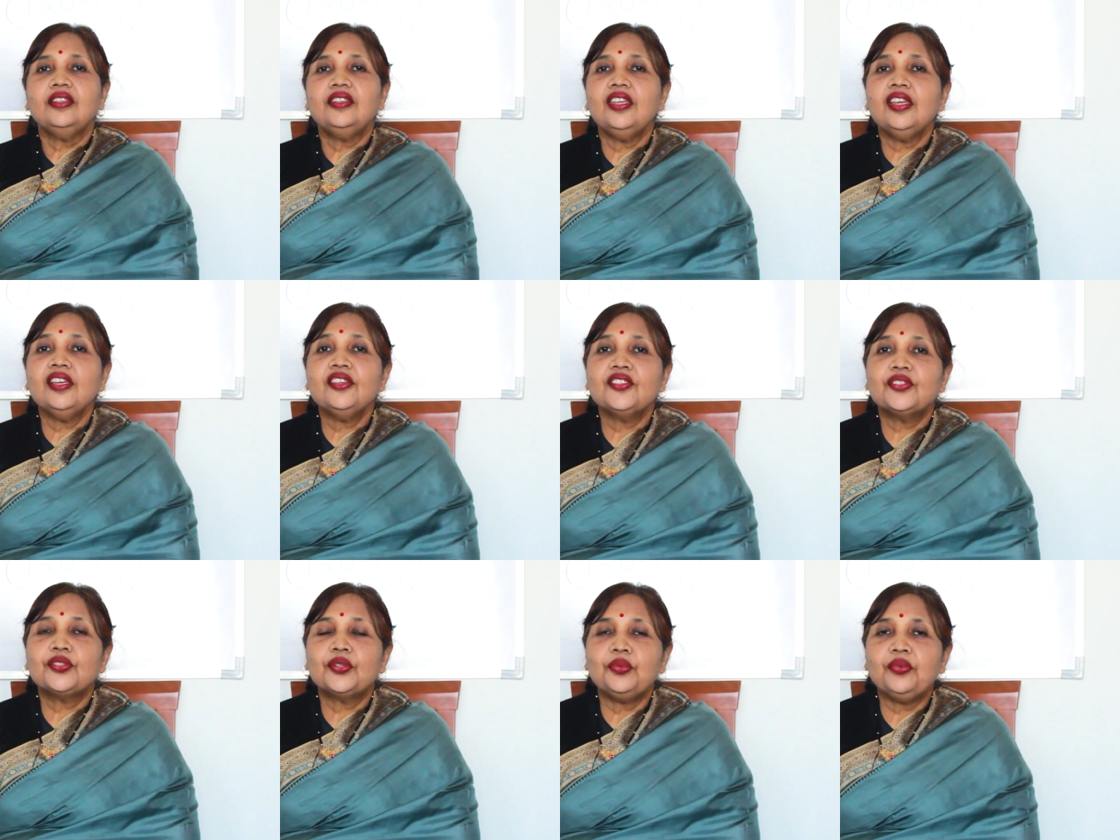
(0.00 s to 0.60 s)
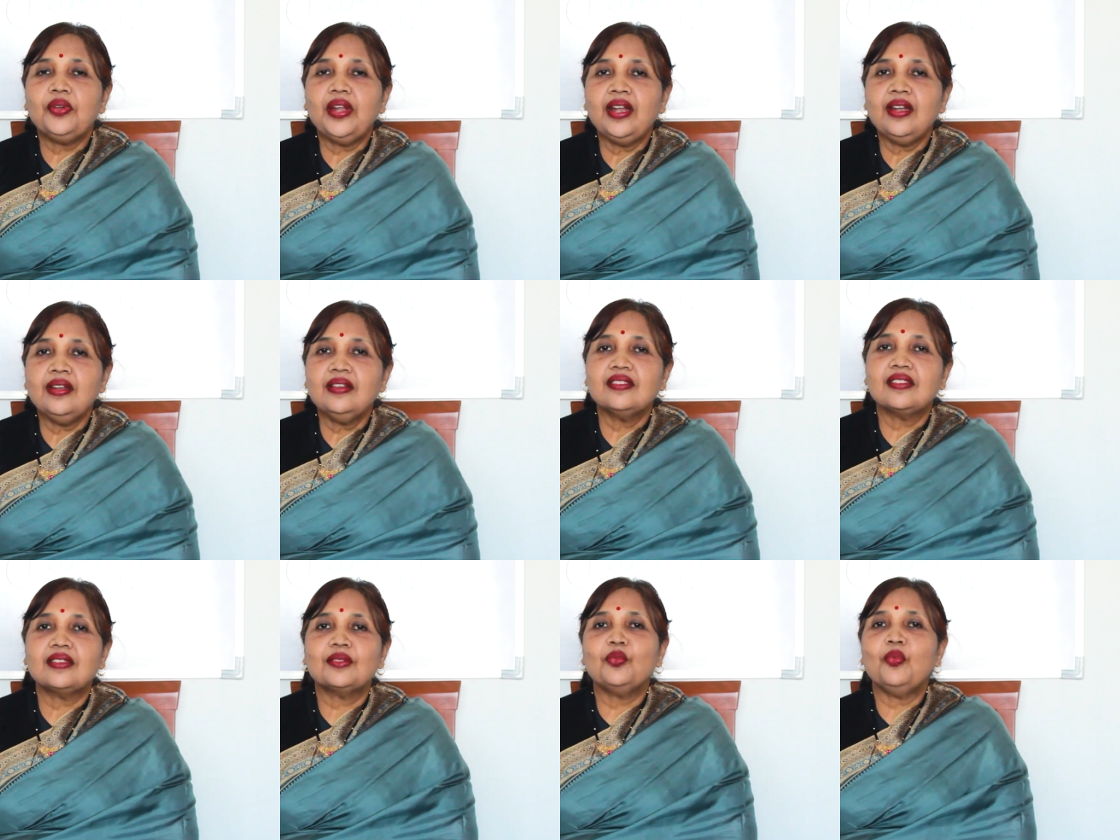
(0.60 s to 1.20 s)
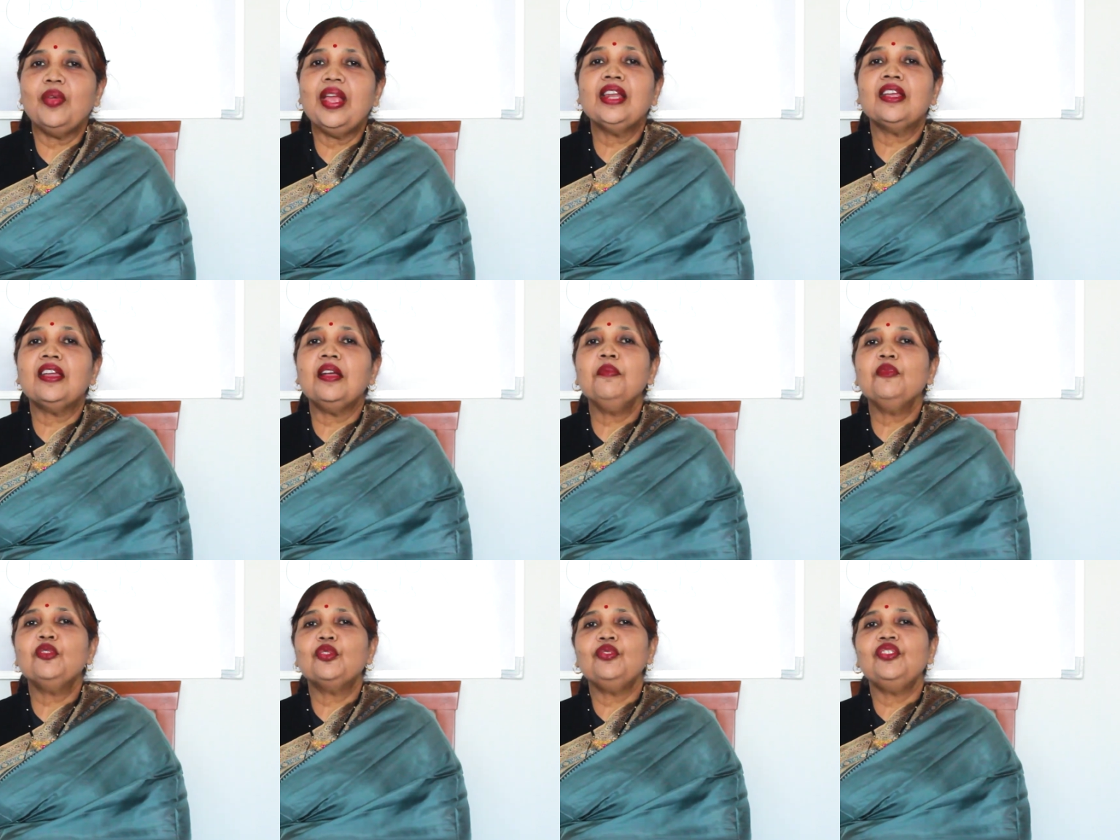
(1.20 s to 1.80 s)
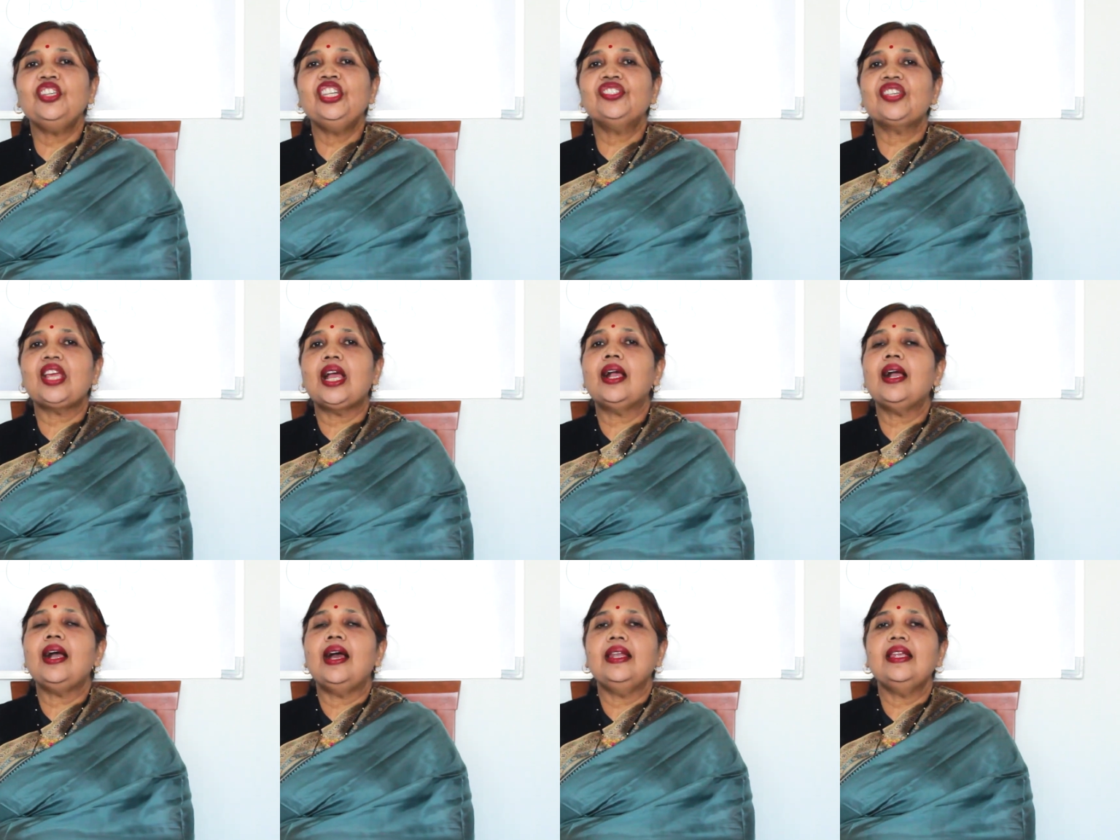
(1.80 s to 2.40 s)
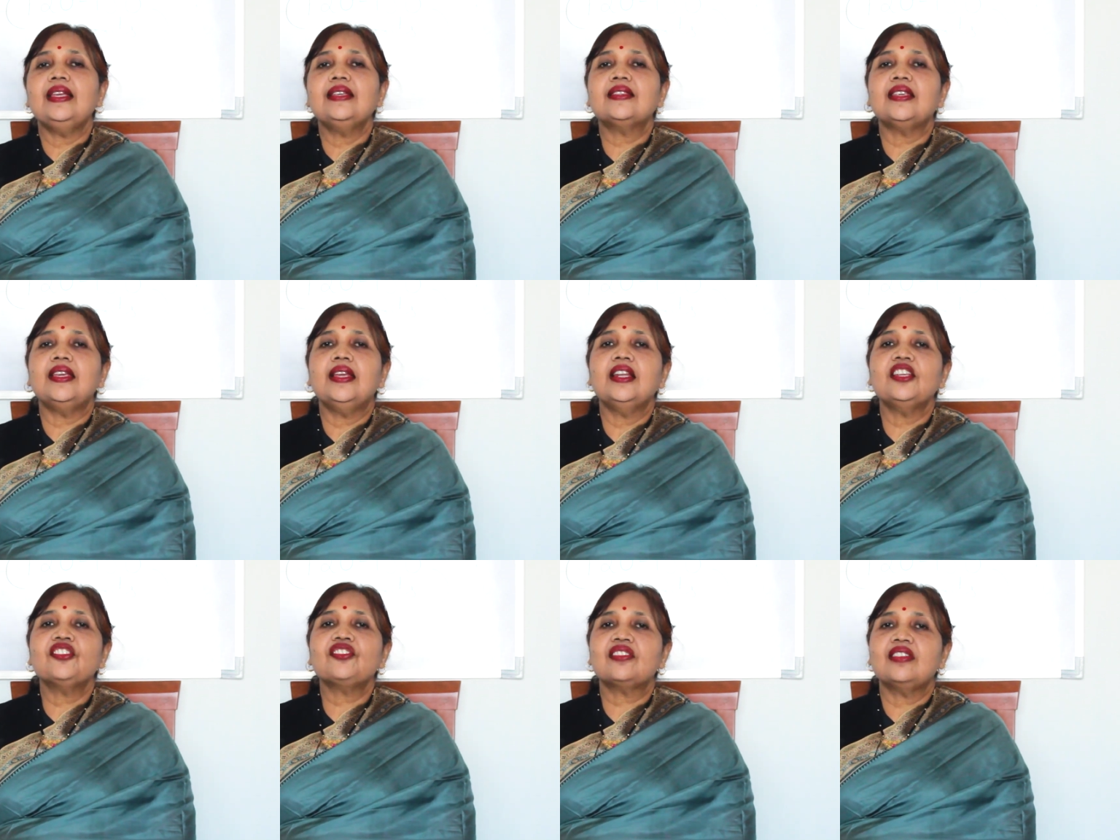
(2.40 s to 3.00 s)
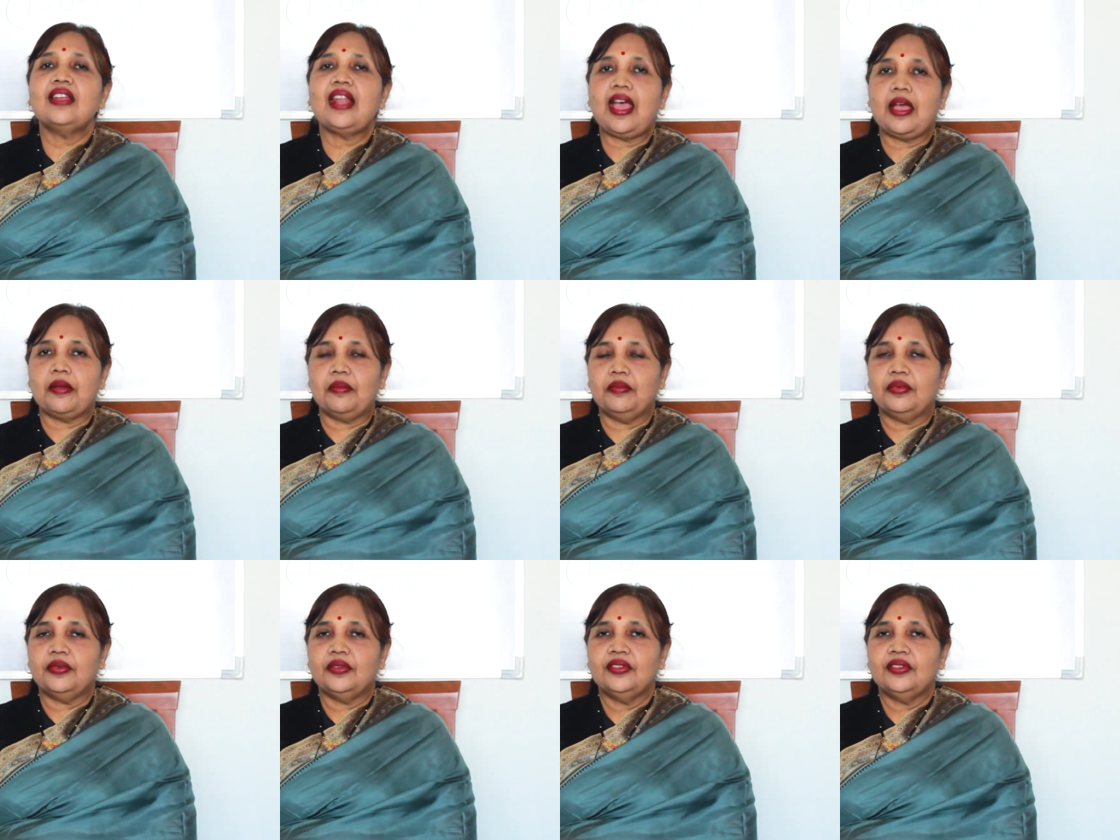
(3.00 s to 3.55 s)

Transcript: Dear students, welcome to Nisha Kale's English Lab.